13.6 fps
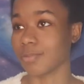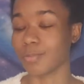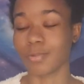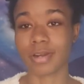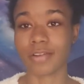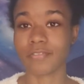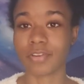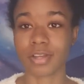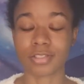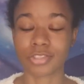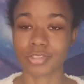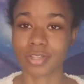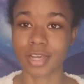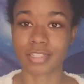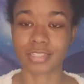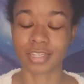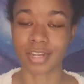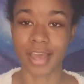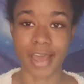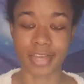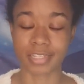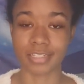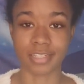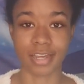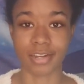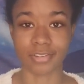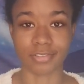Wherever else you guys get acne,
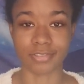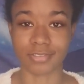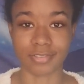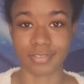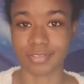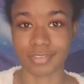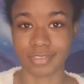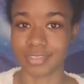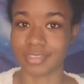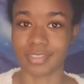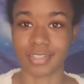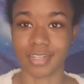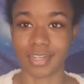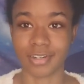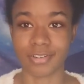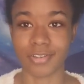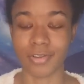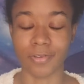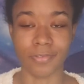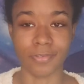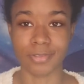I don't know.